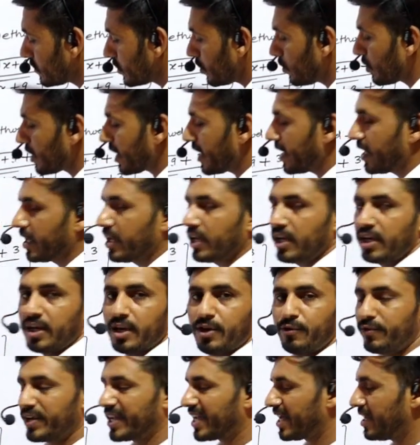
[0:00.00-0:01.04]
Okay,
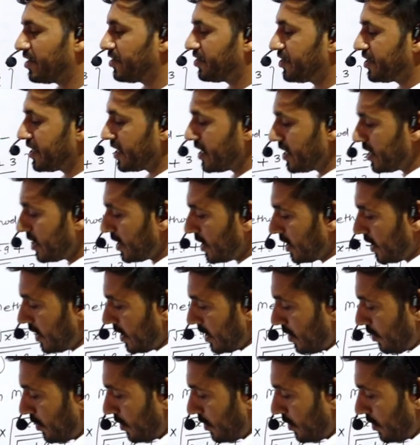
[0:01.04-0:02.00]
we can see